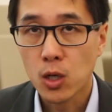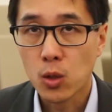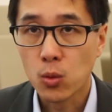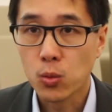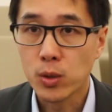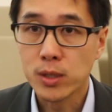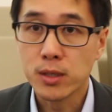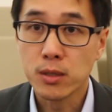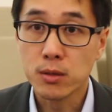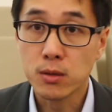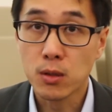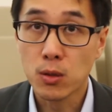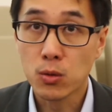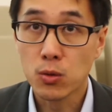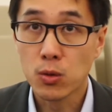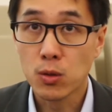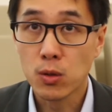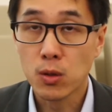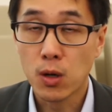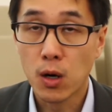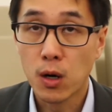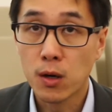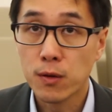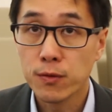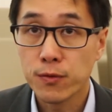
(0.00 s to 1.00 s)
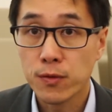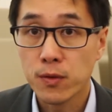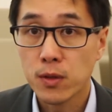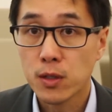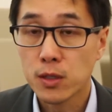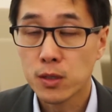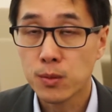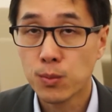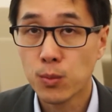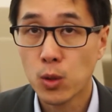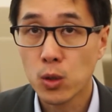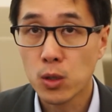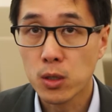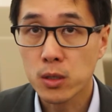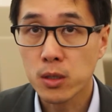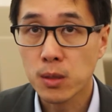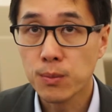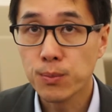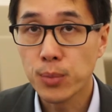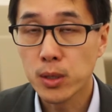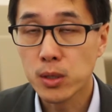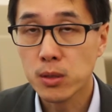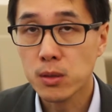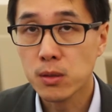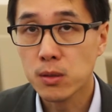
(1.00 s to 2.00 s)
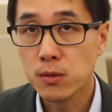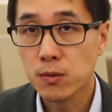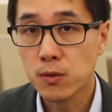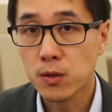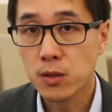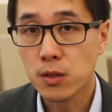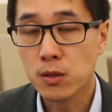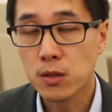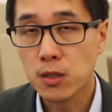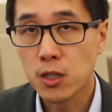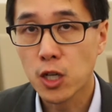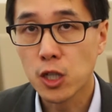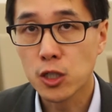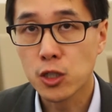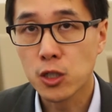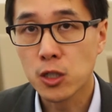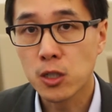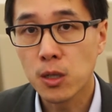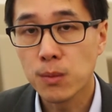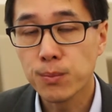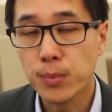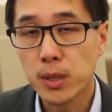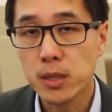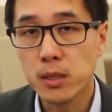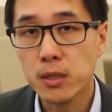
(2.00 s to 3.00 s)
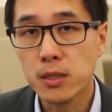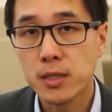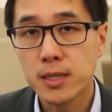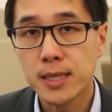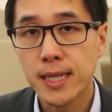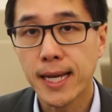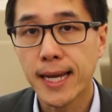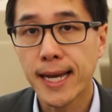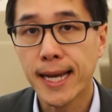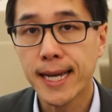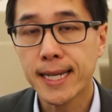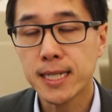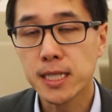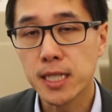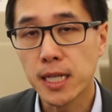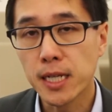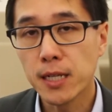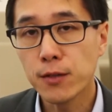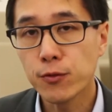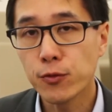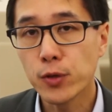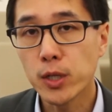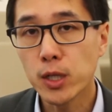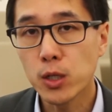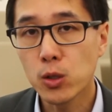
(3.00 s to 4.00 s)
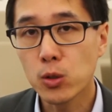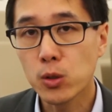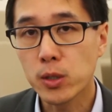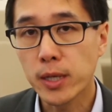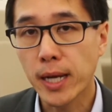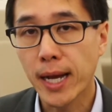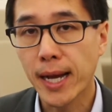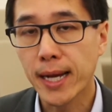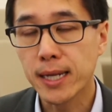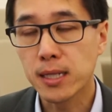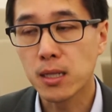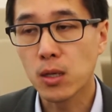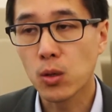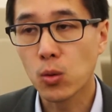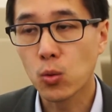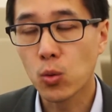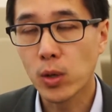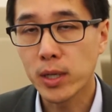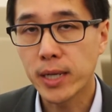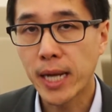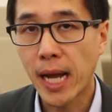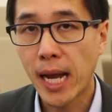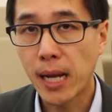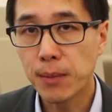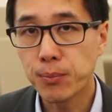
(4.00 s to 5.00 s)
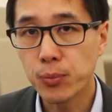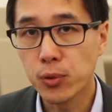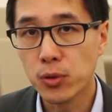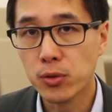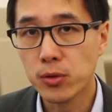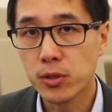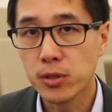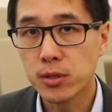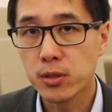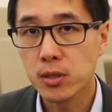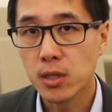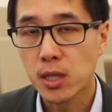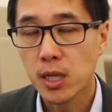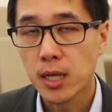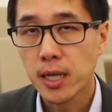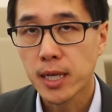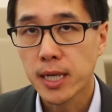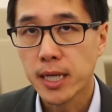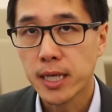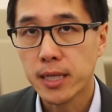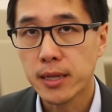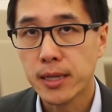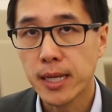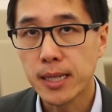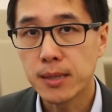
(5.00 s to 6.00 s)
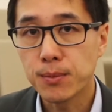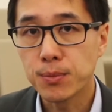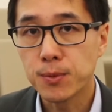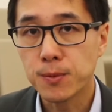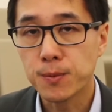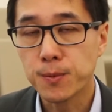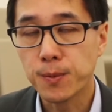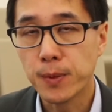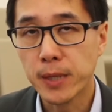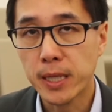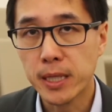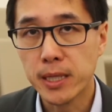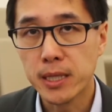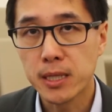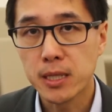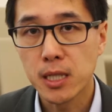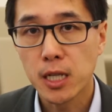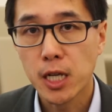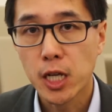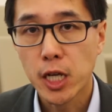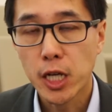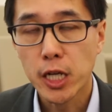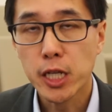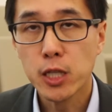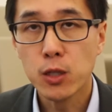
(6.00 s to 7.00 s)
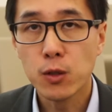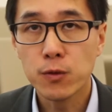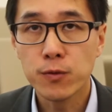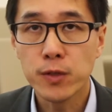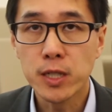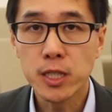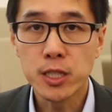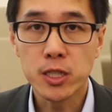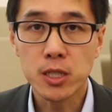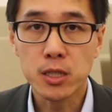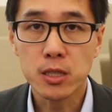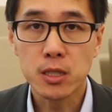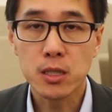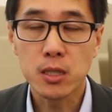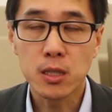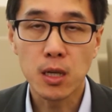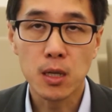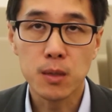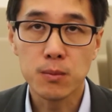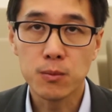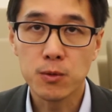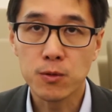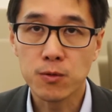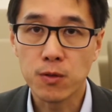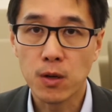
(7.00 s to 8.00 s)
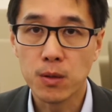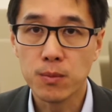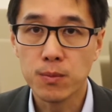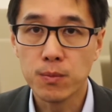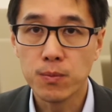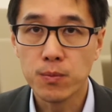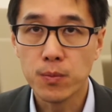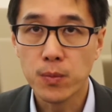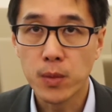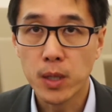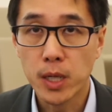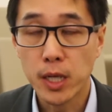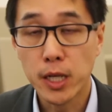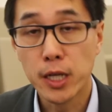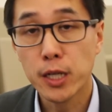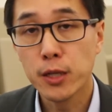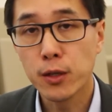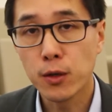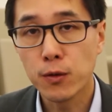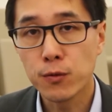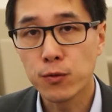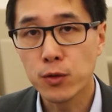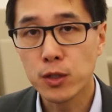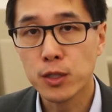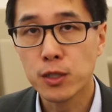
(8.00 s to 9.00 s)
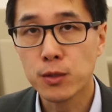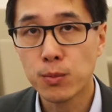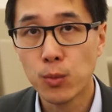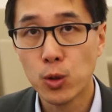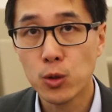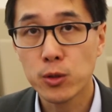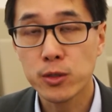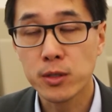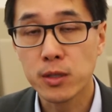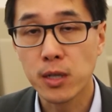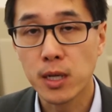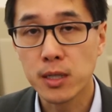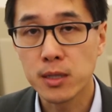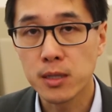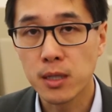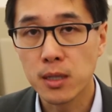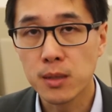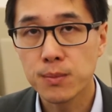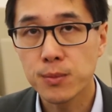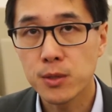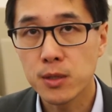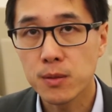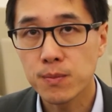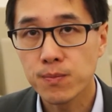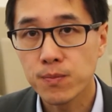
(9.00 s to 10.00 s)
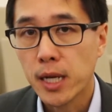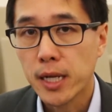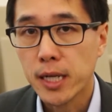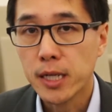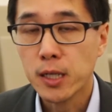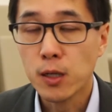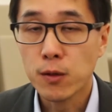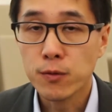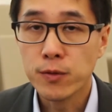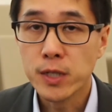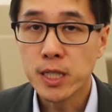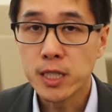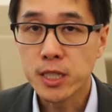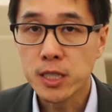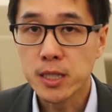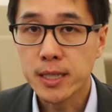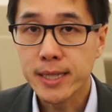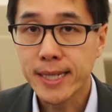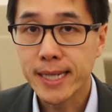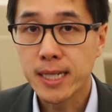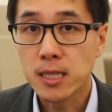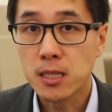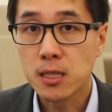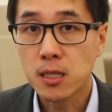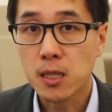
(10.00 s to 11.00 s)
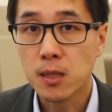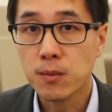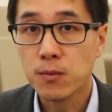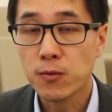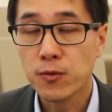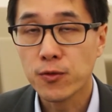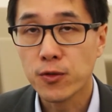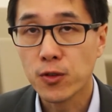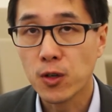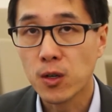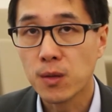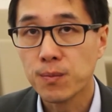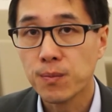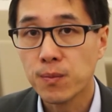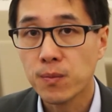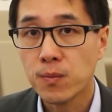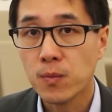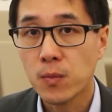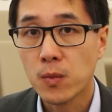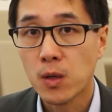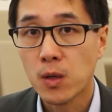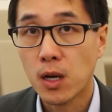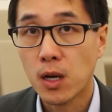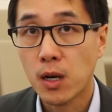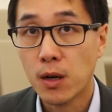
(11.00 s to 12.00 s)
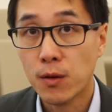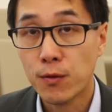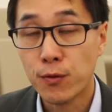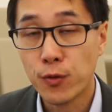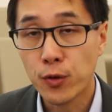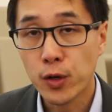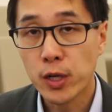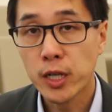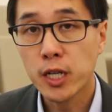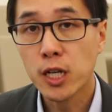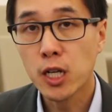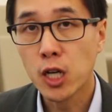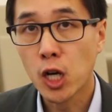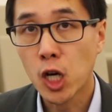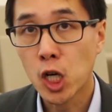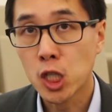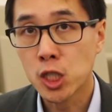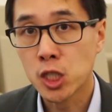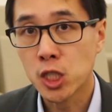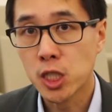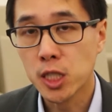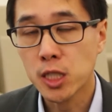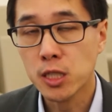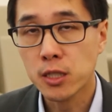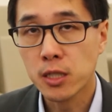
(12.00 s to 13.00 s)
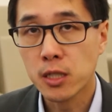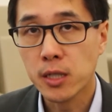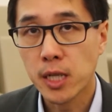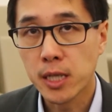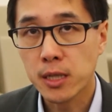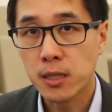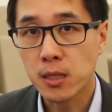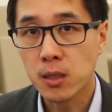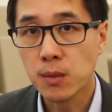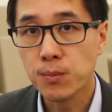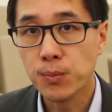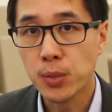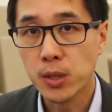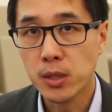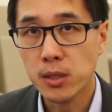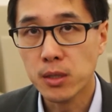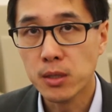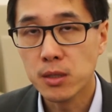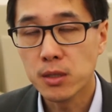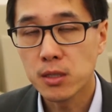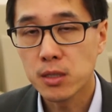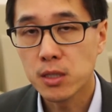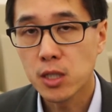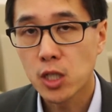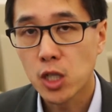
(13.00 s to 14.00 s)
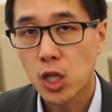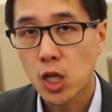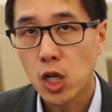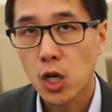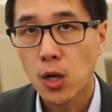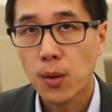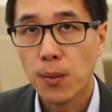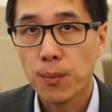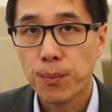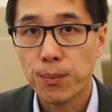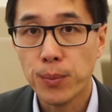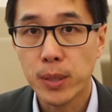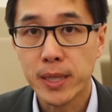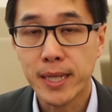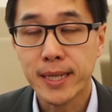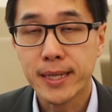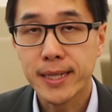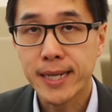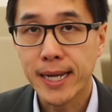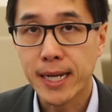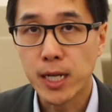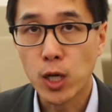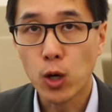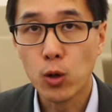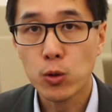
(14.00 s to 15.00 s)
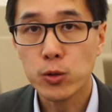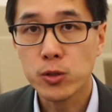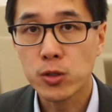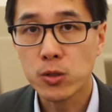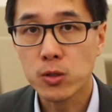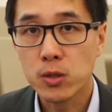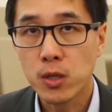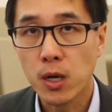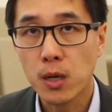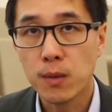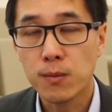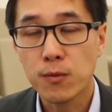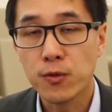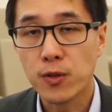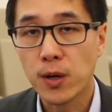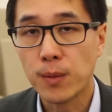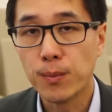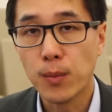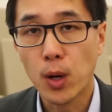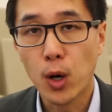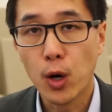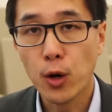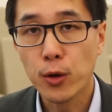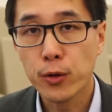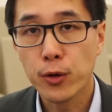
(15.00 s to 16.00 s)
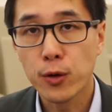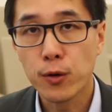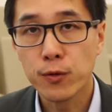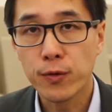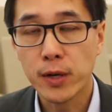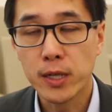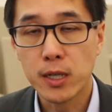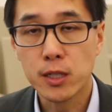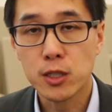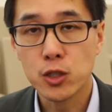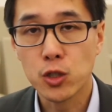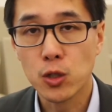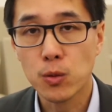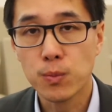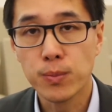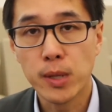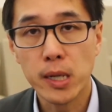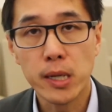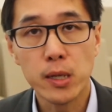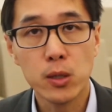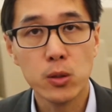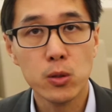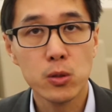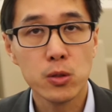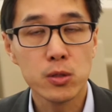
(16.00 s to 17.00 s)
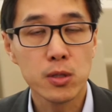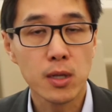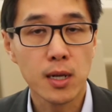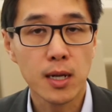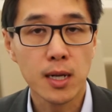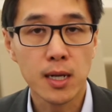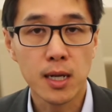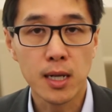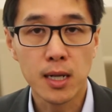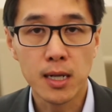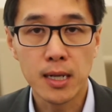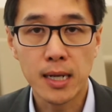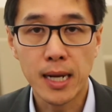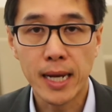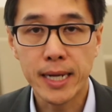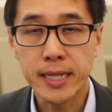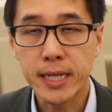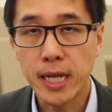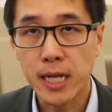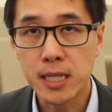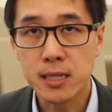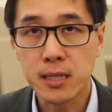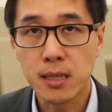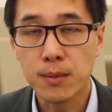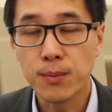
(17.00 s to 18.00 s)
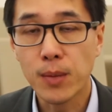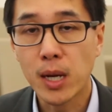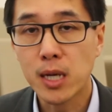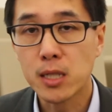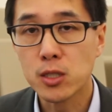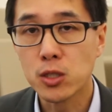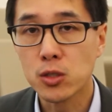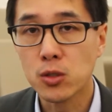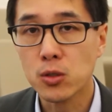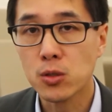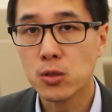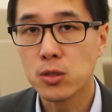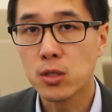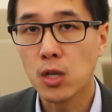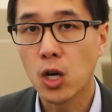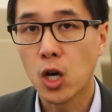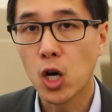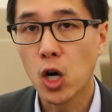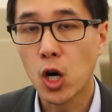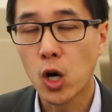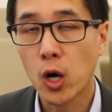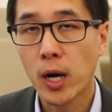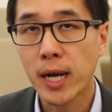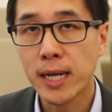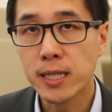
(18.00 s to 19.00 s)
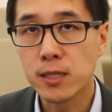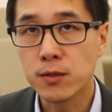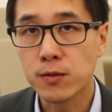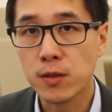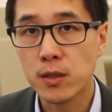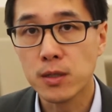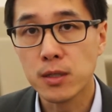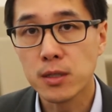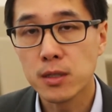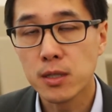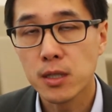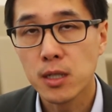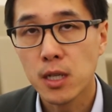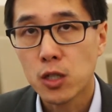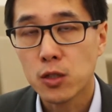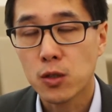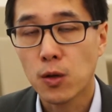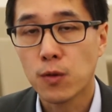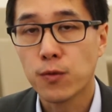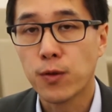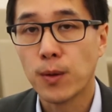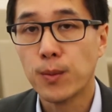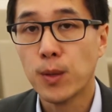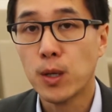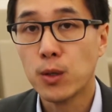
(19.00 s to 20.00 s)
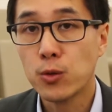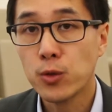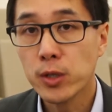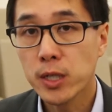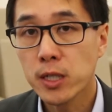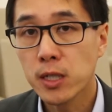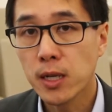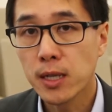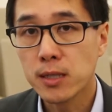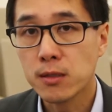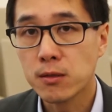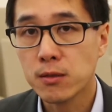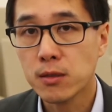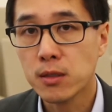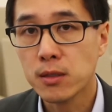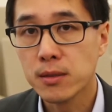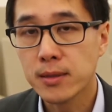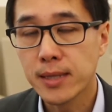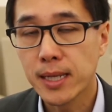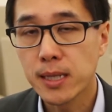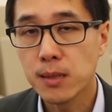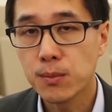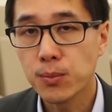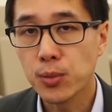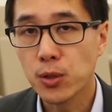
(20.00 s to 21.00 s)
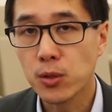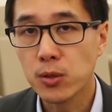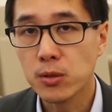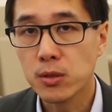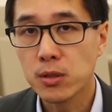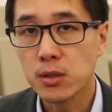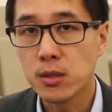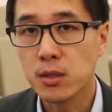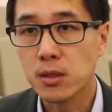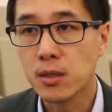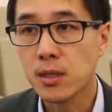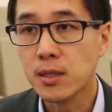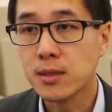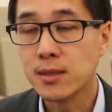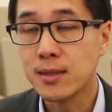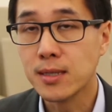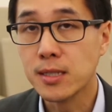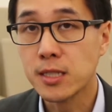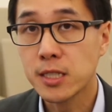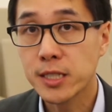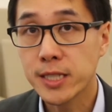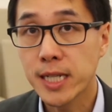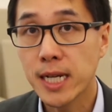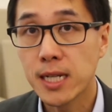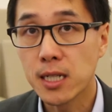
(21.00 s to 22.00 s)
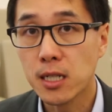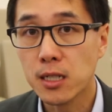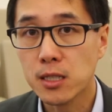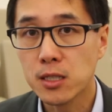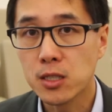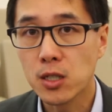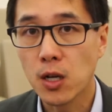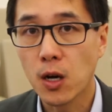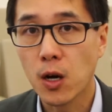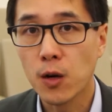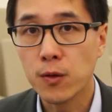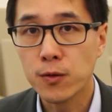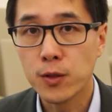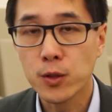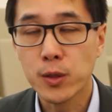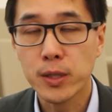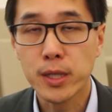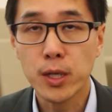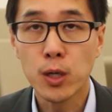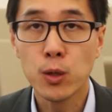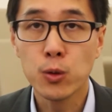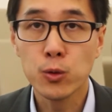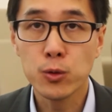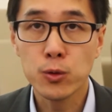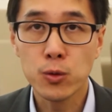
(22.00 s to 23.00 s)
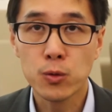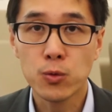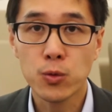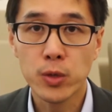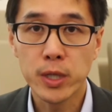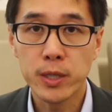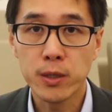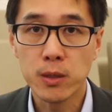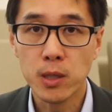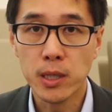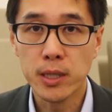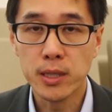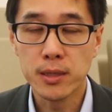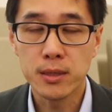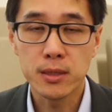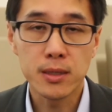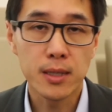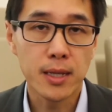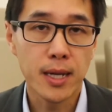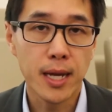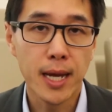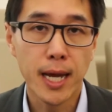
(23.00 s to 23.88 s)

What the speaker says: What is the role of smaller companies versus larger companies? And if we look at what happens in that space, innovation comes from either very small startups. Innovation can come from very large internet companies, but it can also come from other financial players like asset managers or hedge funds. So from a regulatory standpoint, there's this challenge of knowing who to regulate.